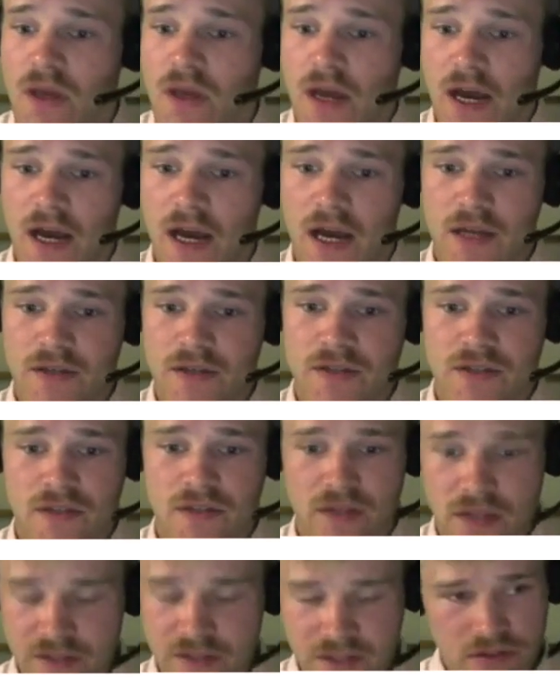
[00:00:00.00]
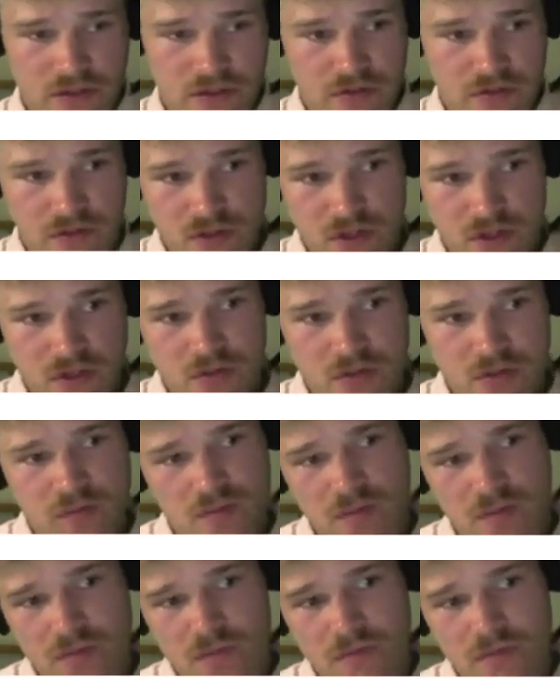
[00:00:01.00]
And as I just
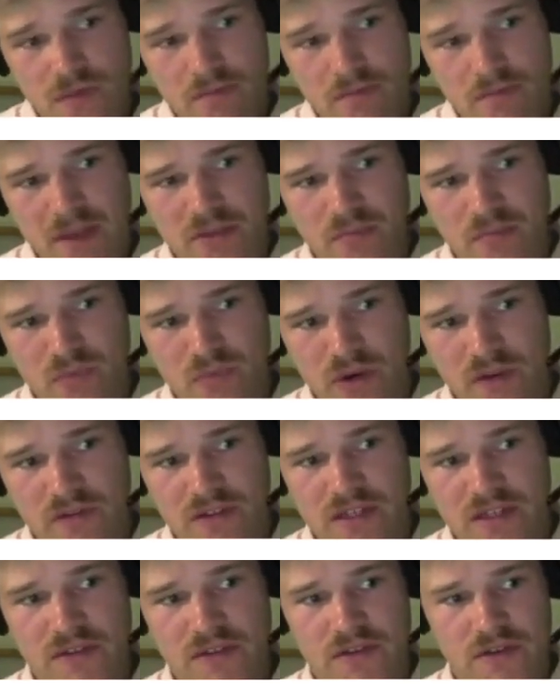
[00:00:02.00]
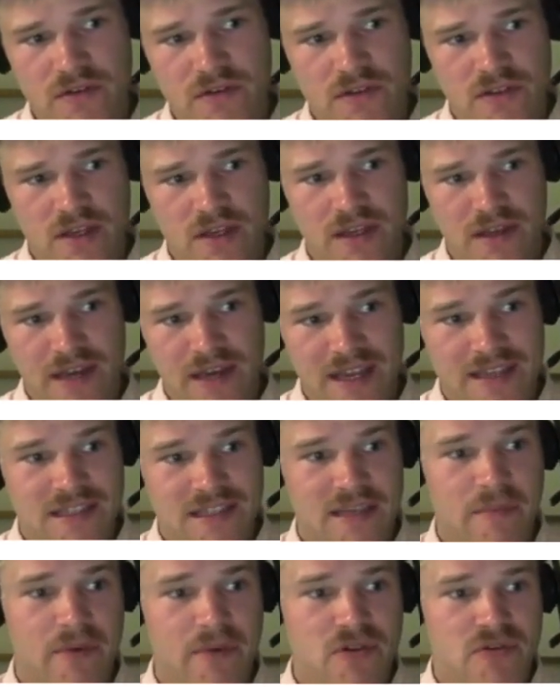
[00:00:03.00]
mentioned previously, there's an
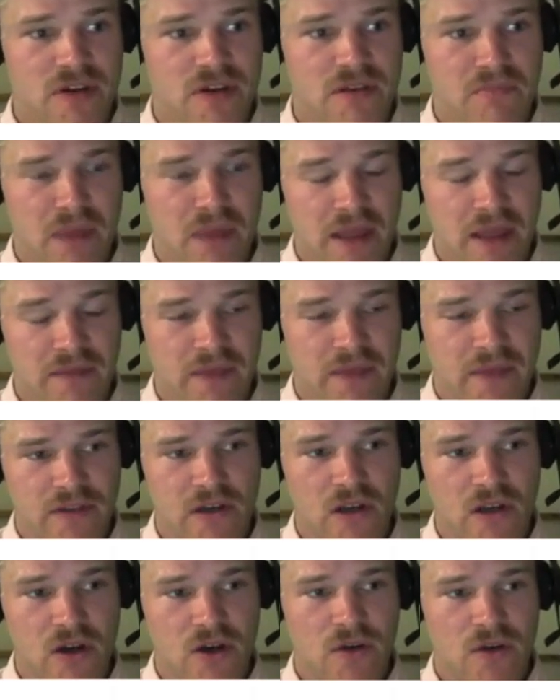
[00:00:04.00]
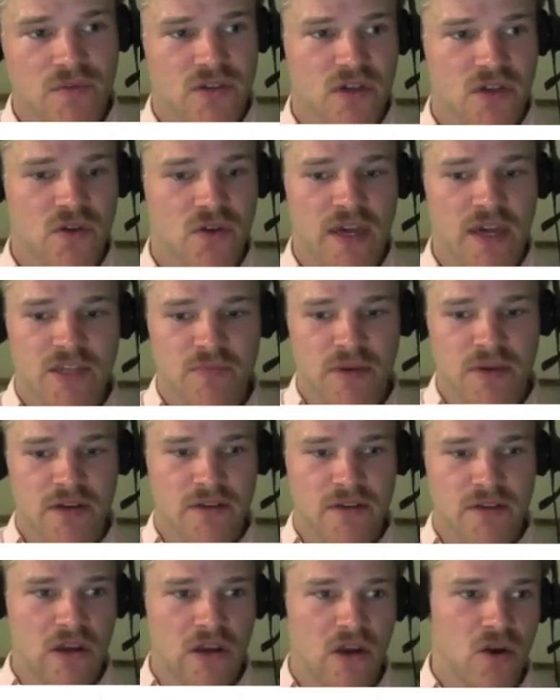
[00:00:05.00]
asymmetry in the lung. So each bit of
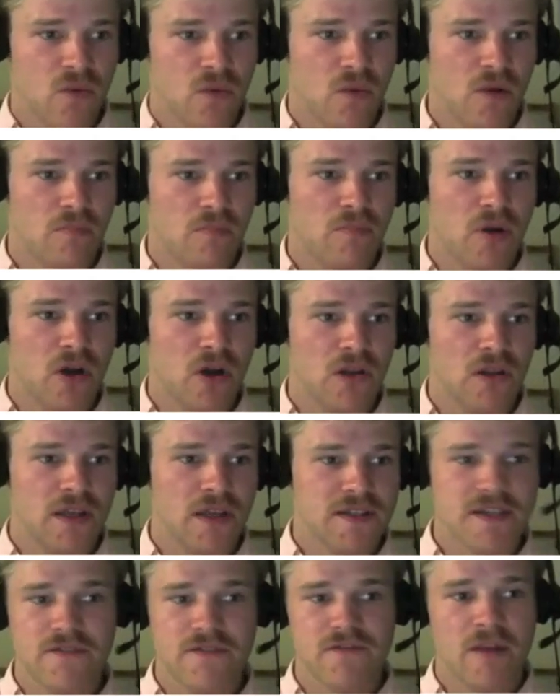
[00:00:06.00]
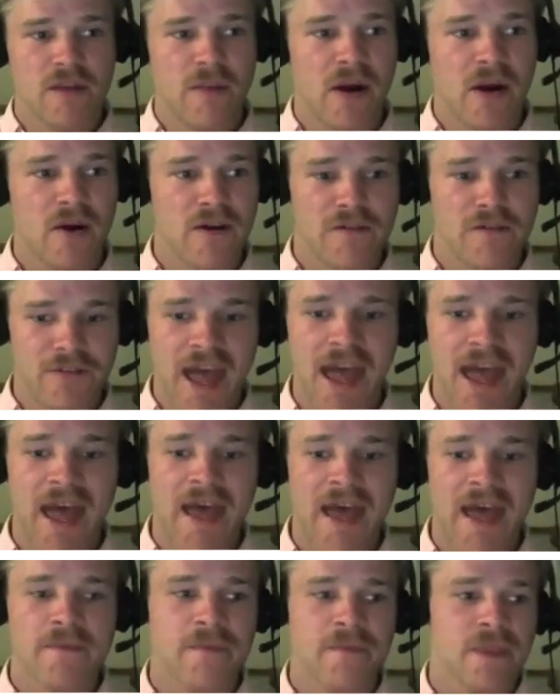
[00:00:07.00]
the lung will pull a different amount of air.